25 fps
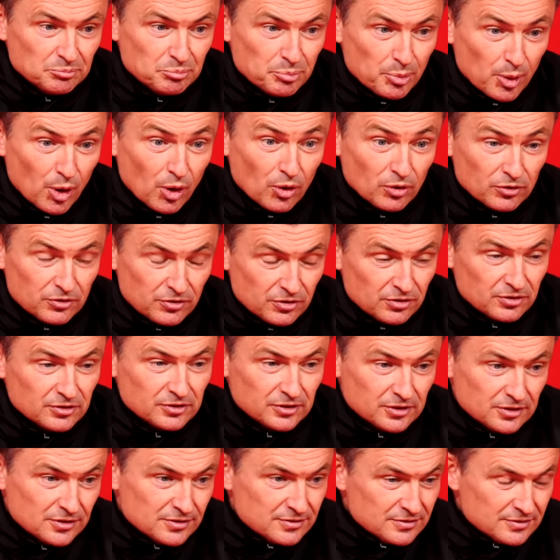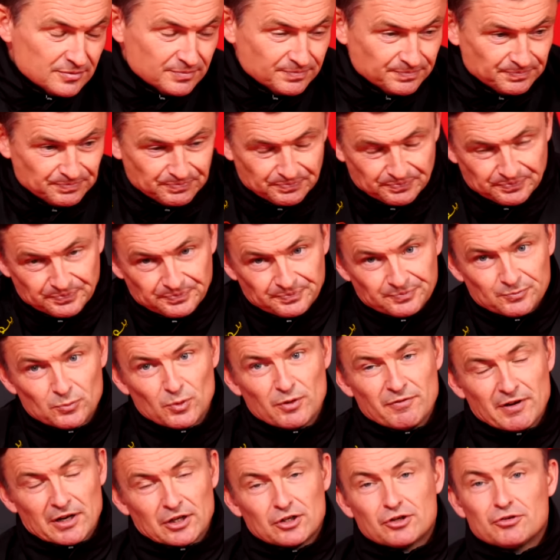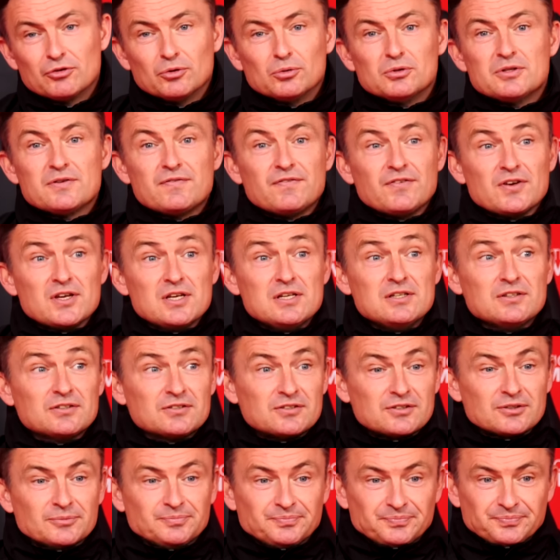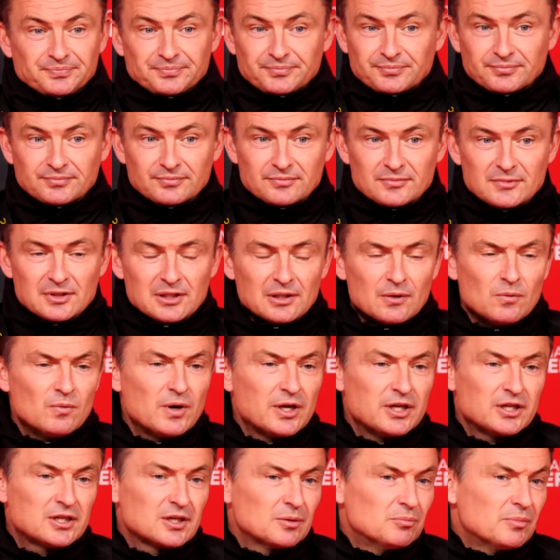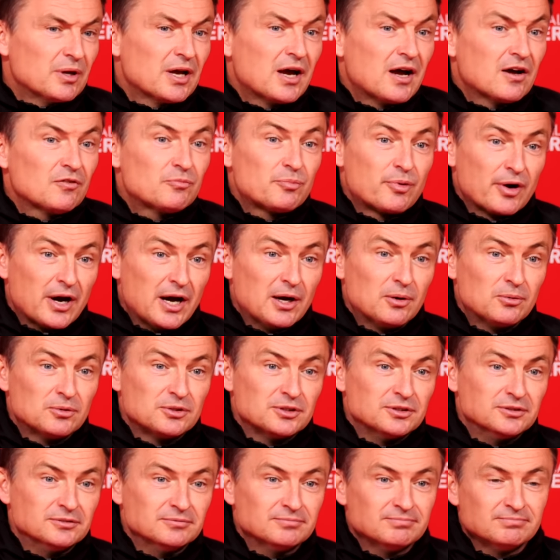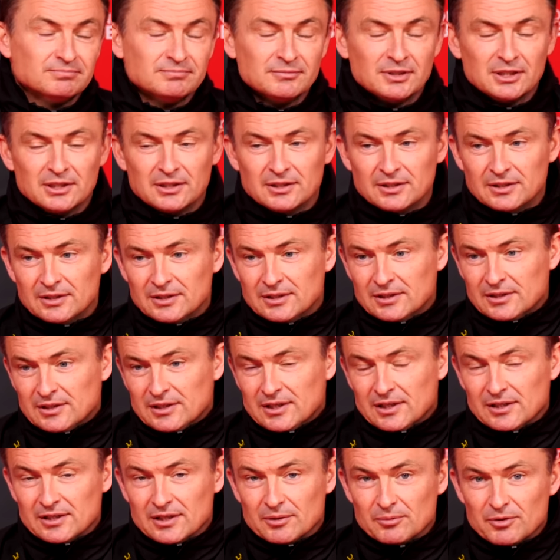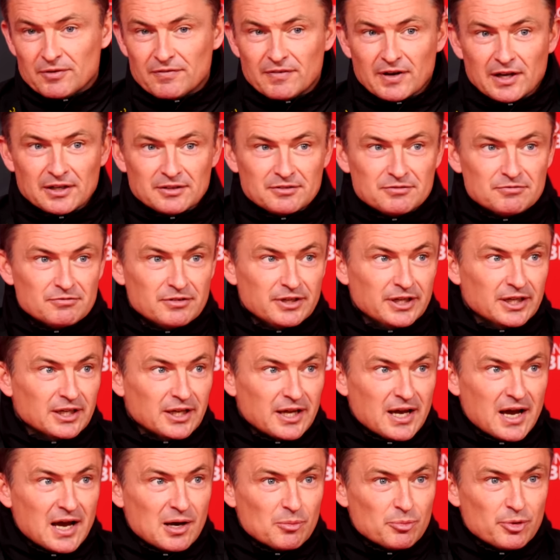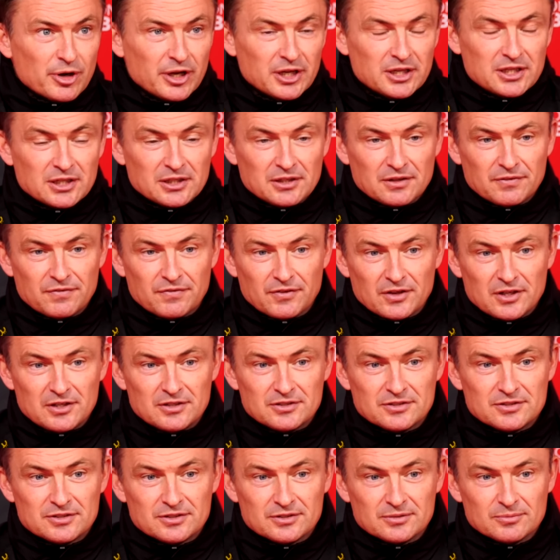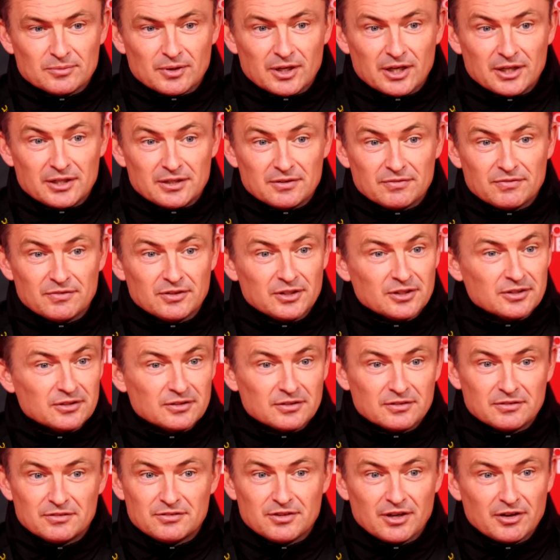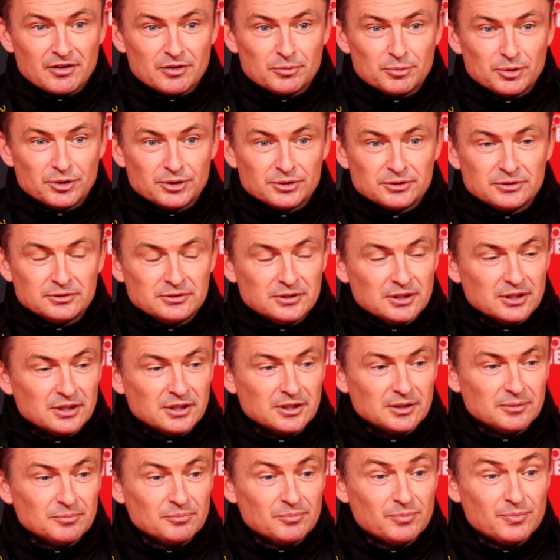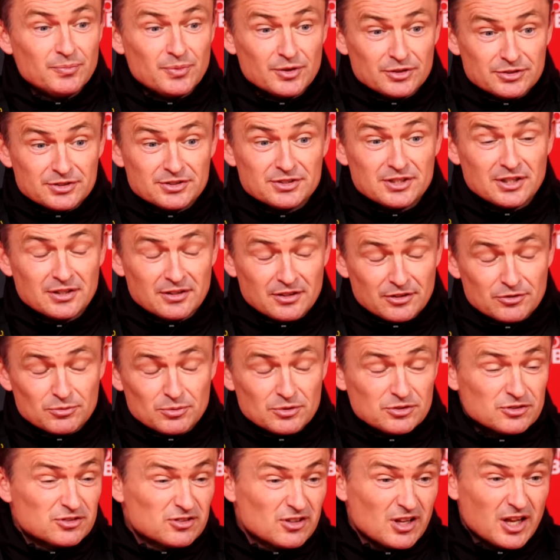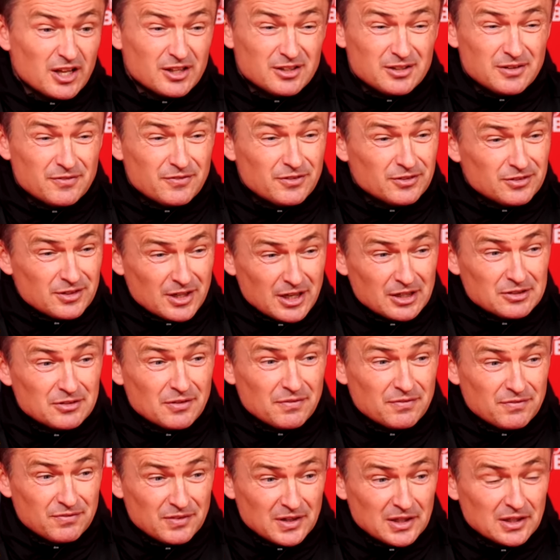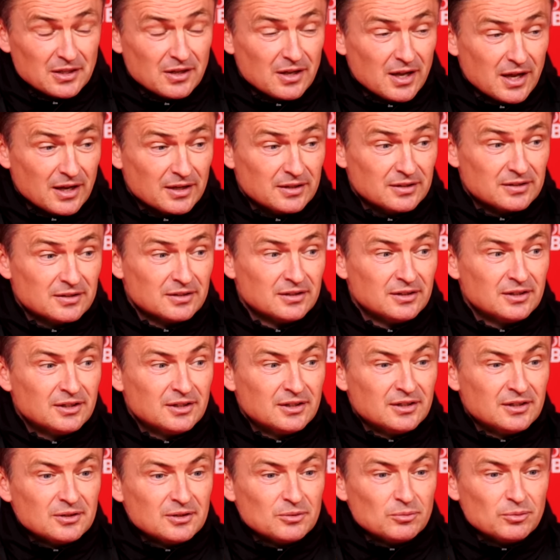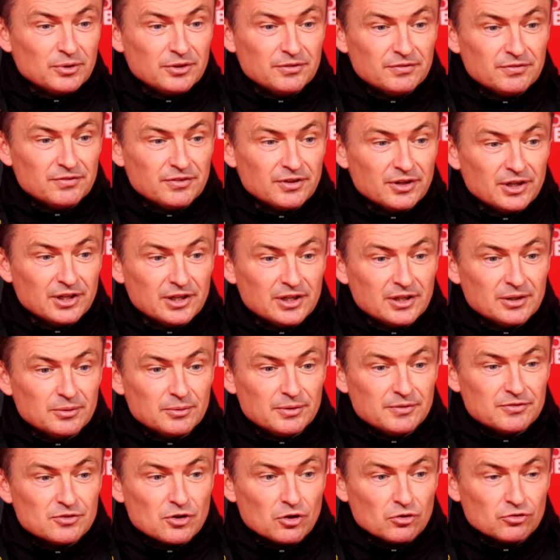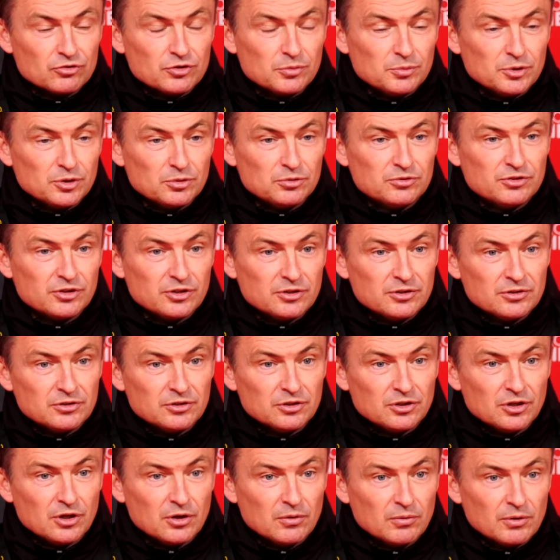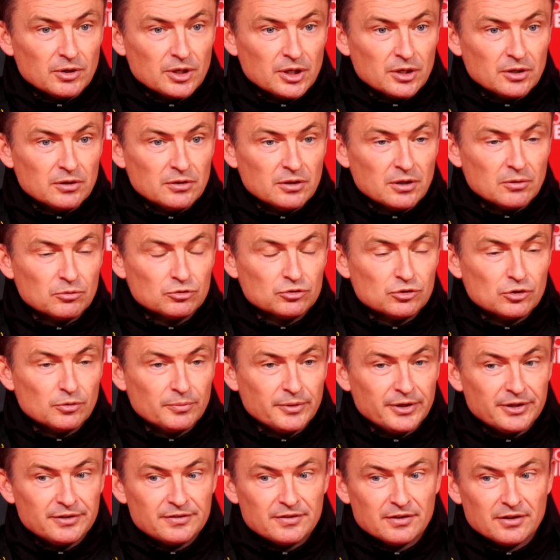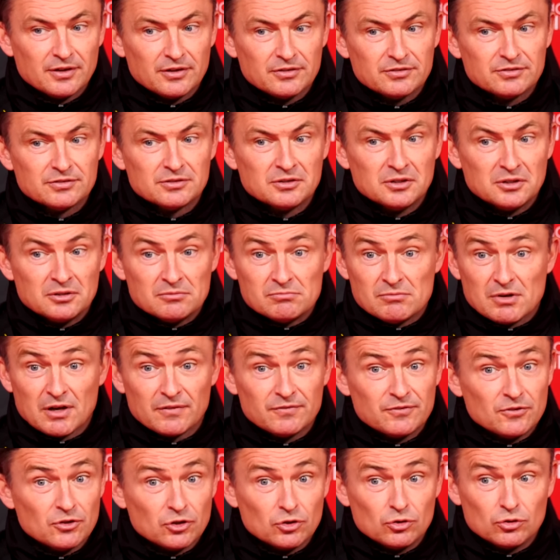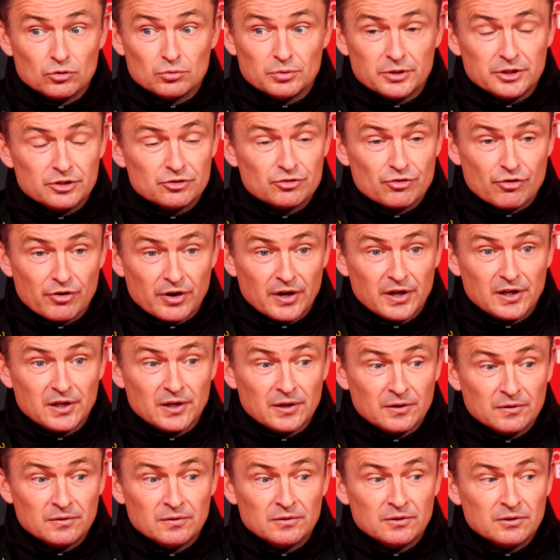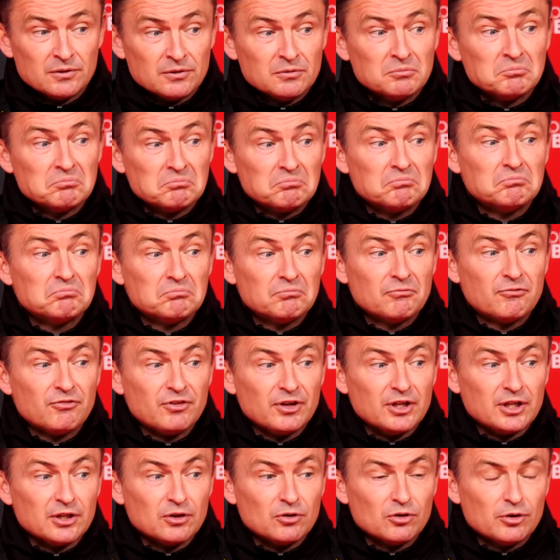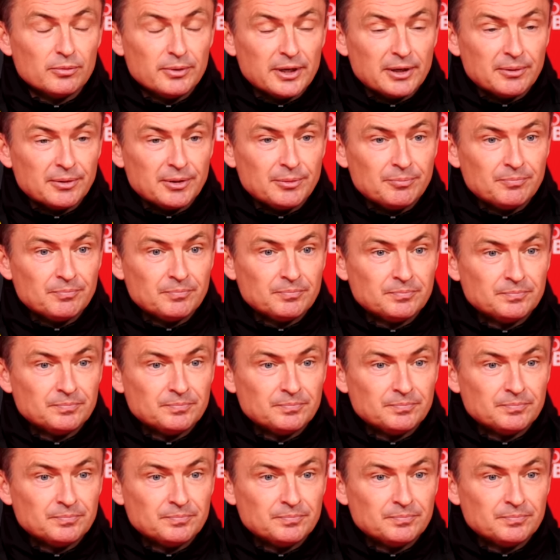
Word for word: but we've had cruel defeats where you can be half proud, and and then we've had really heartbreaking defeats where you feel terrible. Um, but as I said, this one's slightly different today because I feel like we've uh, we've contributed, you know. And I was coming into this after a good week's training, feeling good about it.